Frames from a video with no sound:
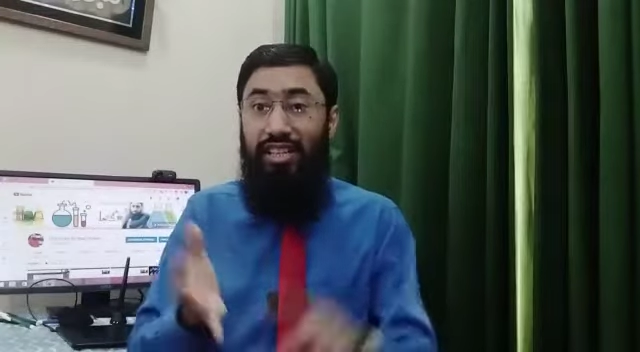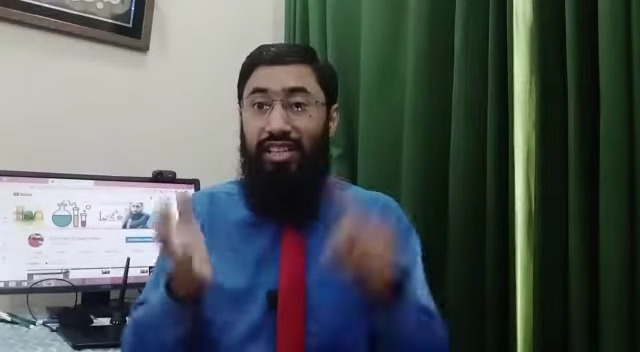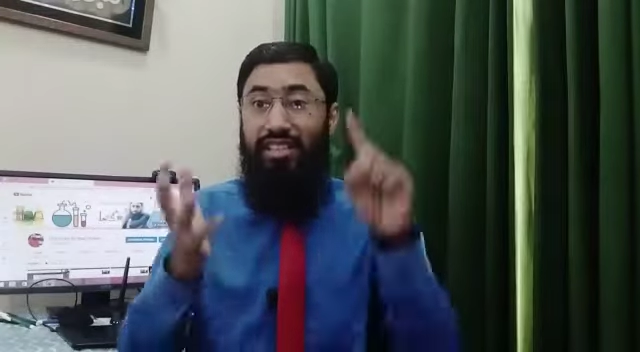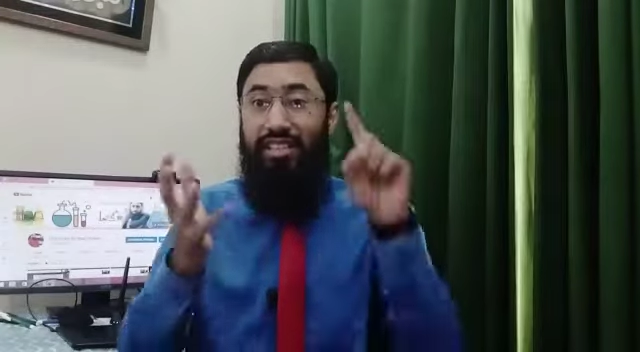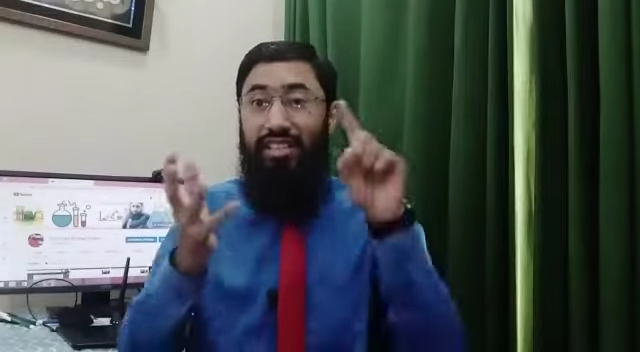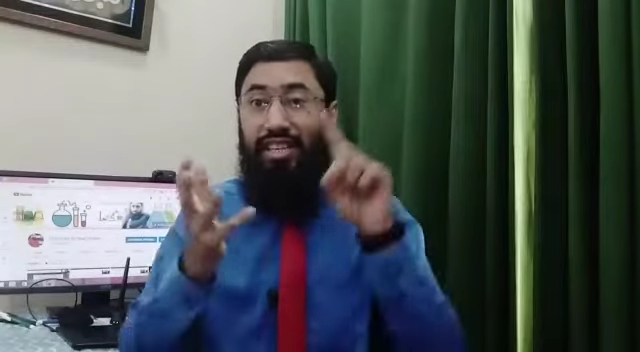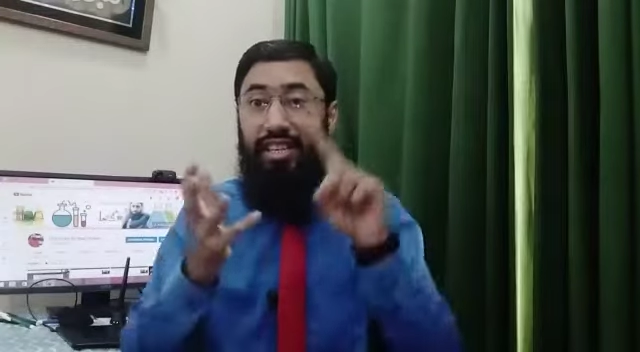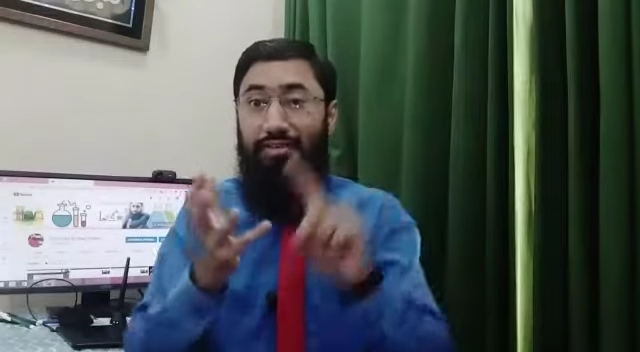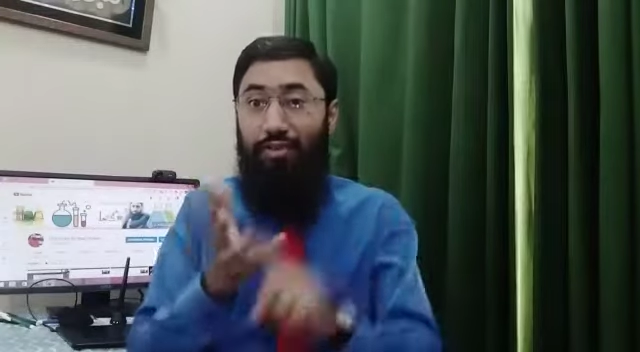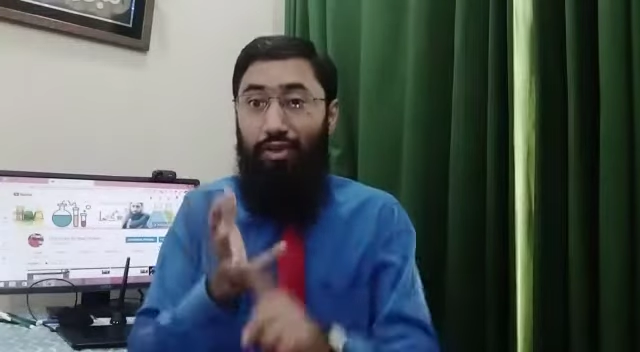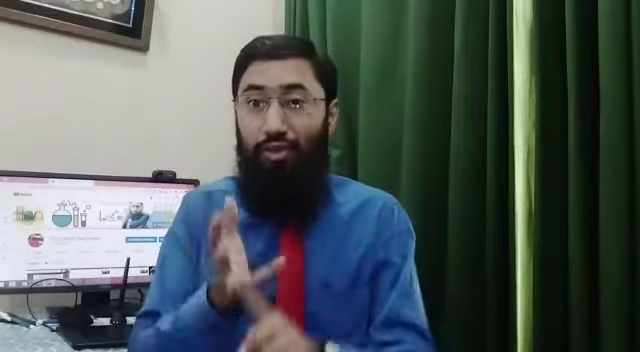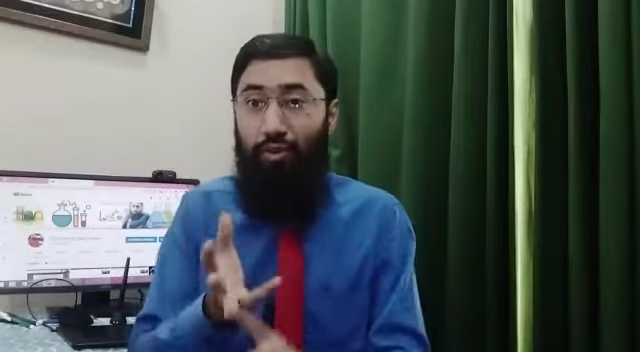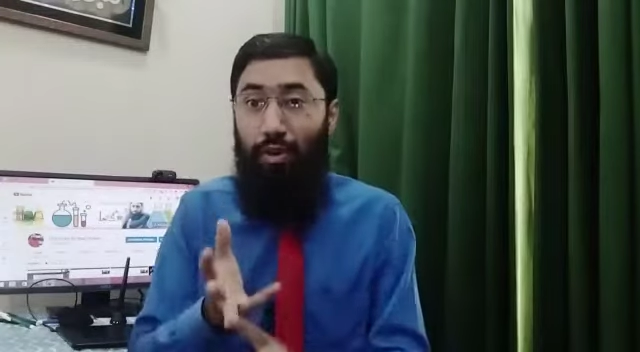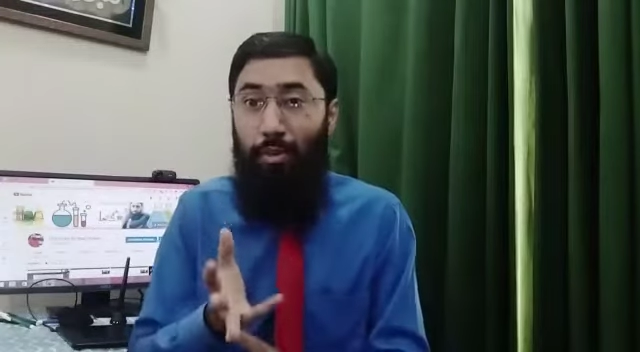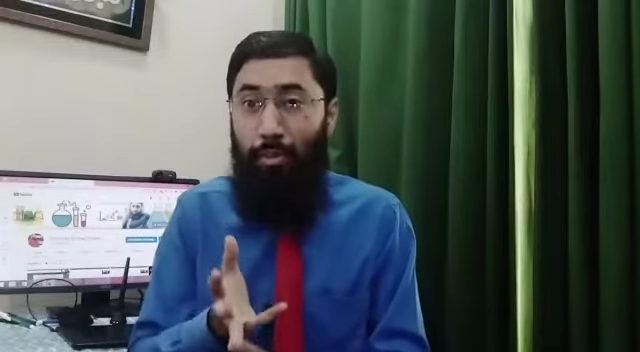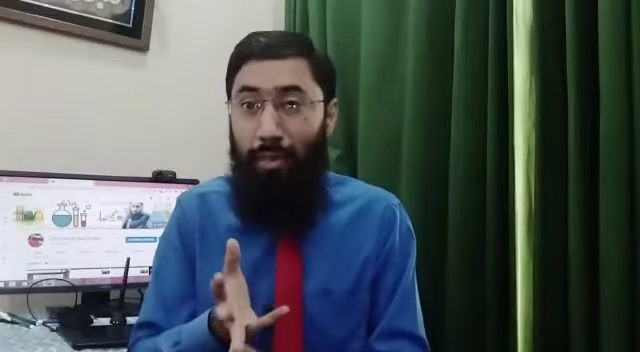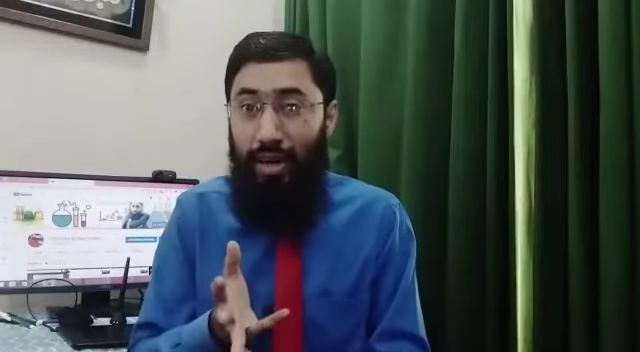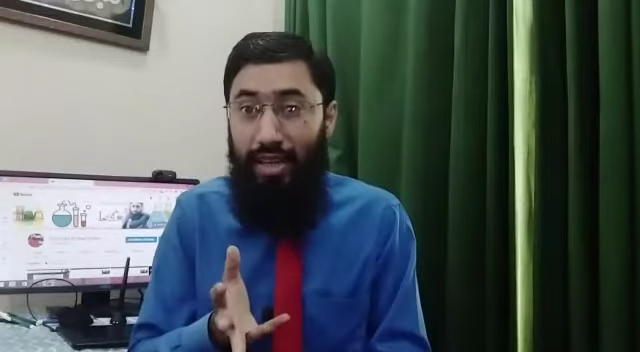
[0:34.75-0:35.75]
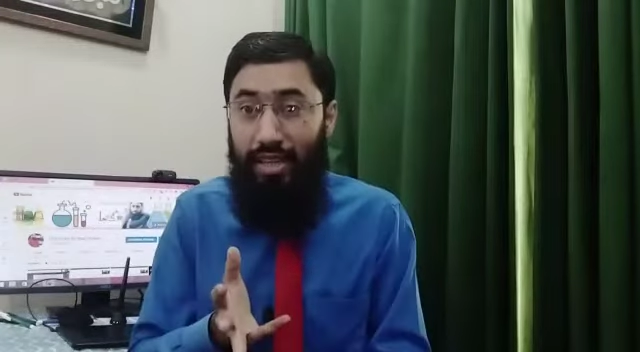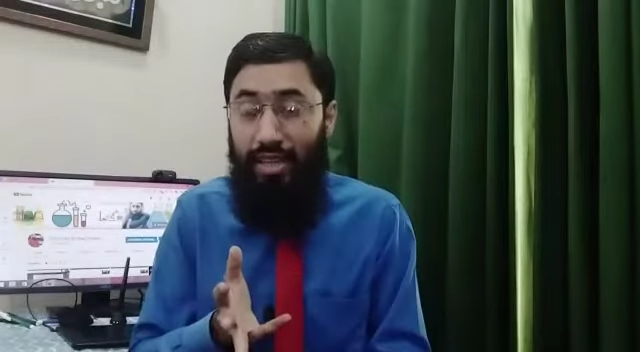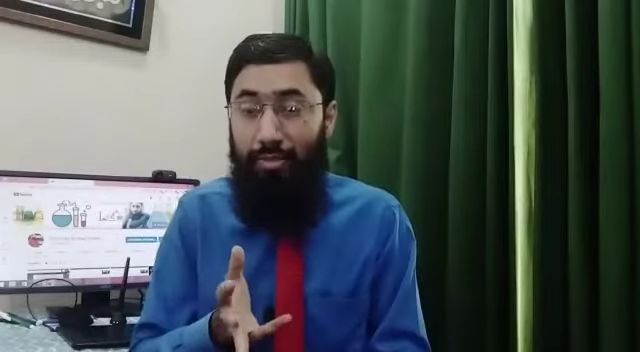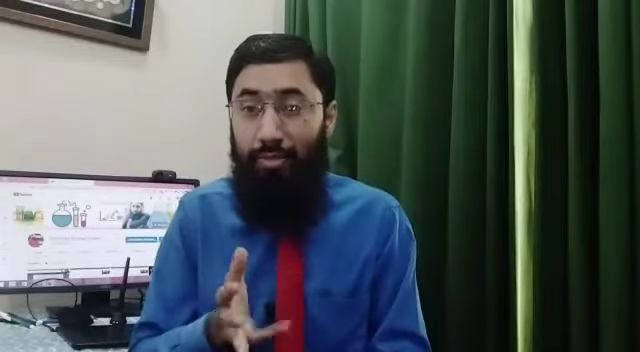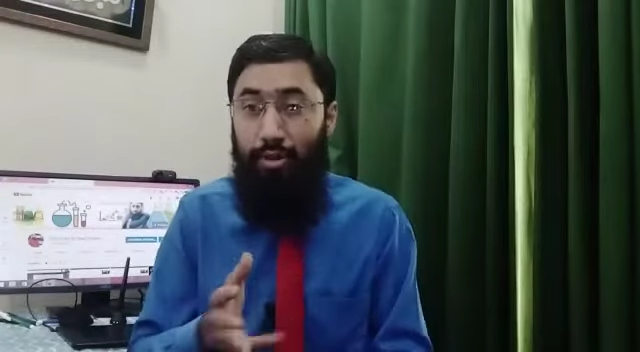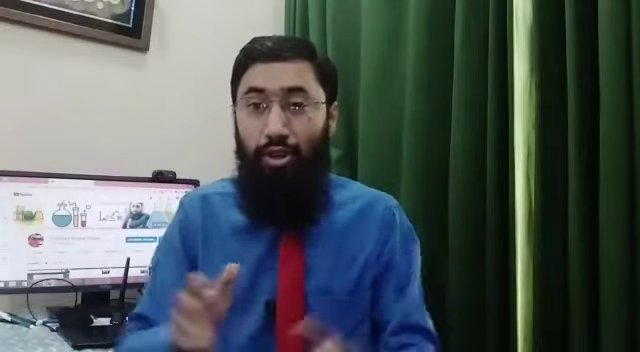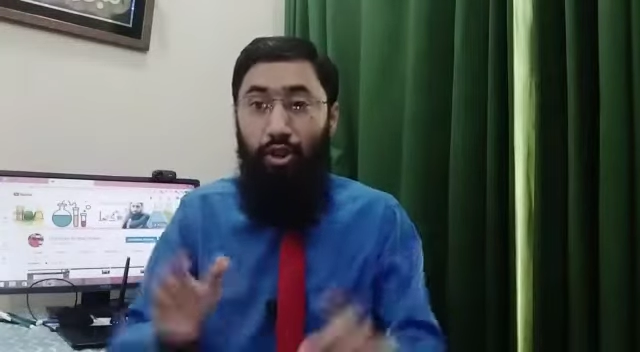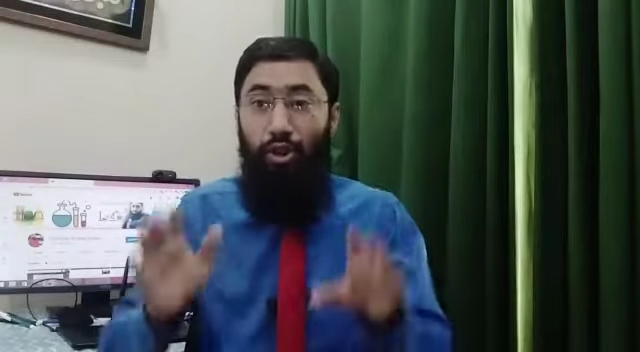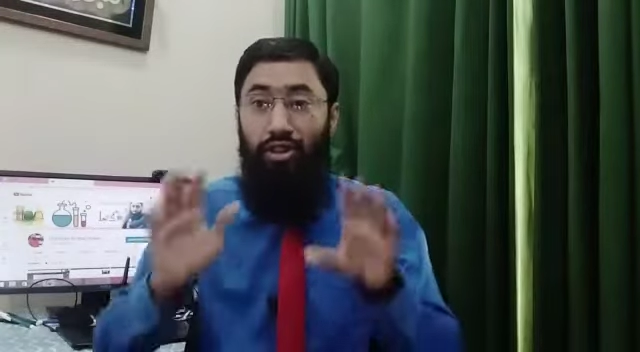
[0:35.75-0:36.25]
It saves your money
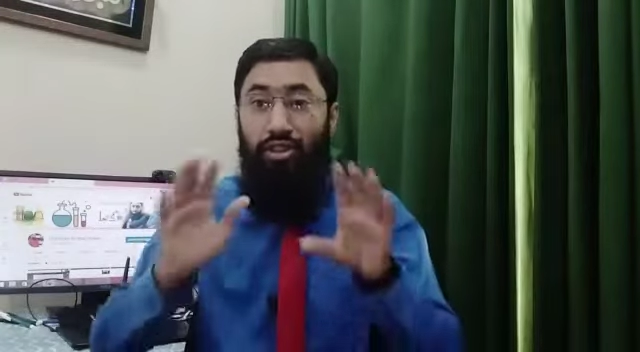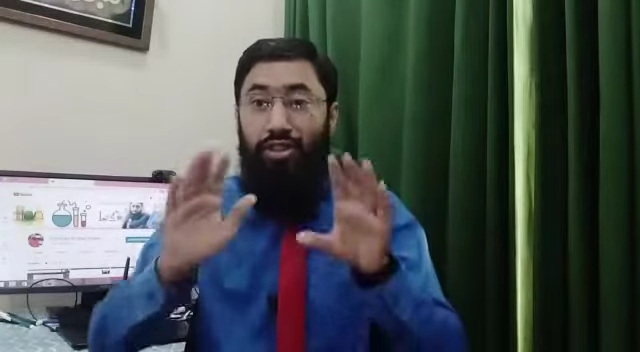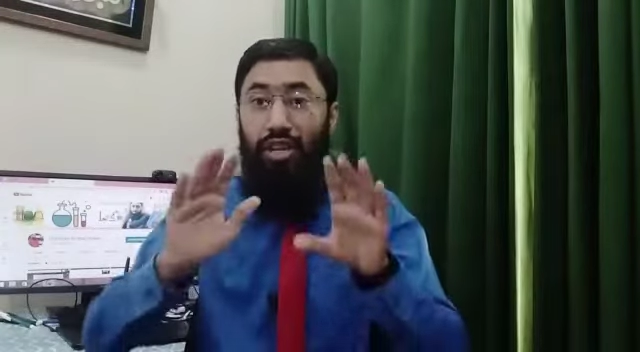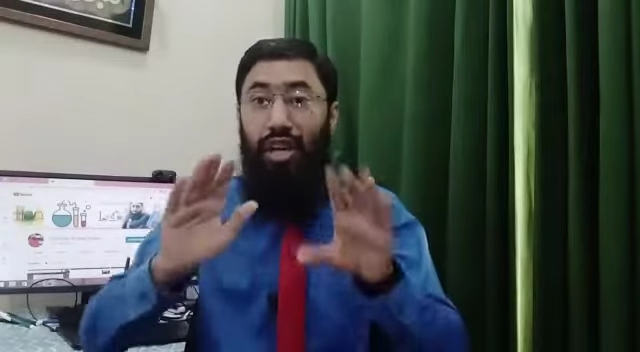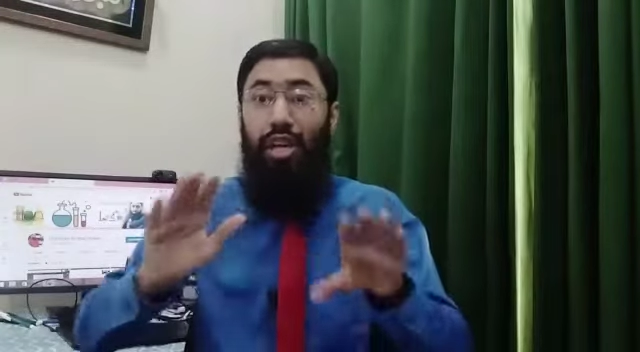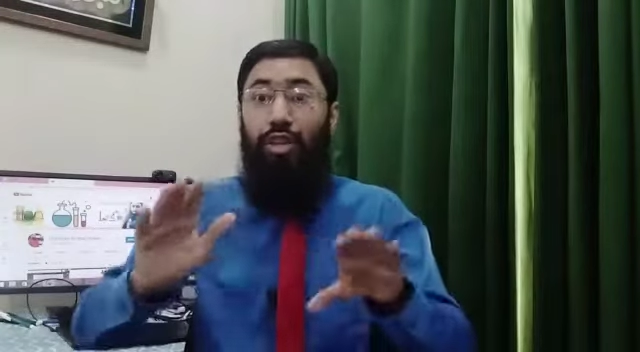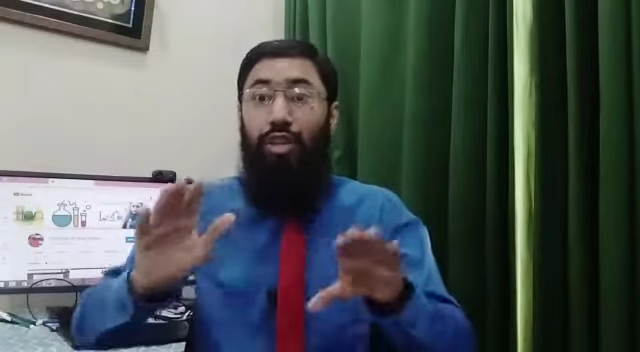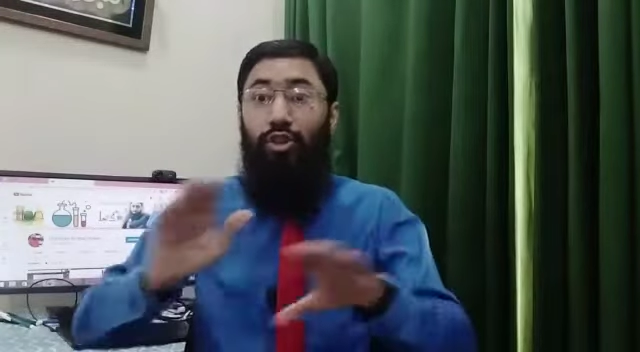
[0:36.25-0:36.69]
because